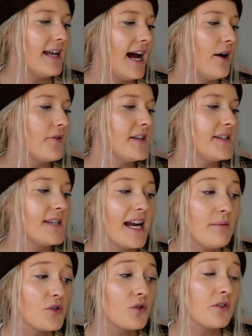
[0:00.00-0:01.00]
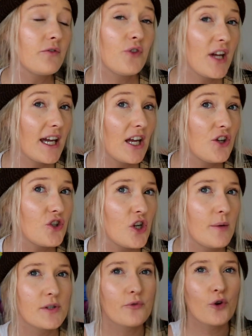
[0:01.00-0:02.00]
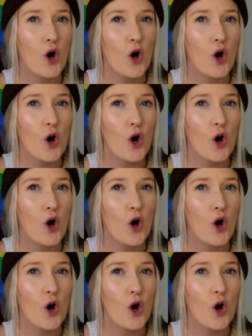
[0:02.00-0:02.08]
Now, the same sort of thing in terms of